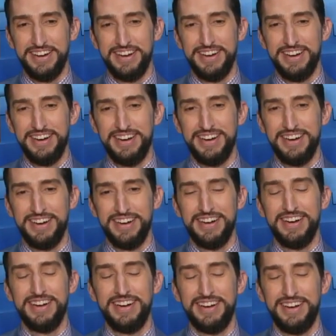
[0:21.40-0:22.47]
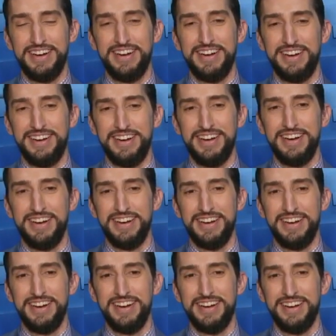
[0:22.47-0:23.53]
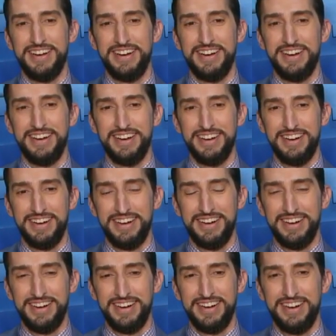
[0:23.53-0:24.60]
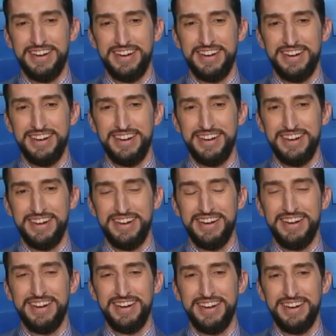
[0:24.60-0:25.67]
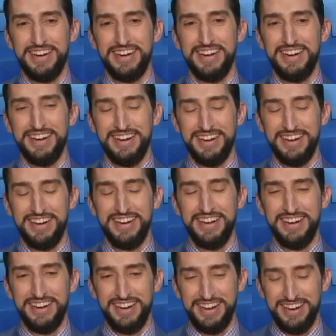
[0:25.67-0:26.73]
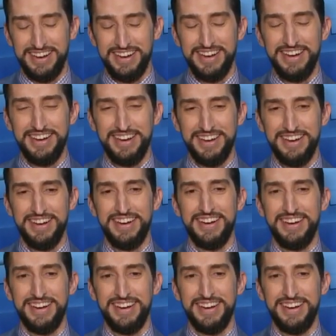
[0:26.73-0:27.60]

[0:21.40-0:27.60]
(silent)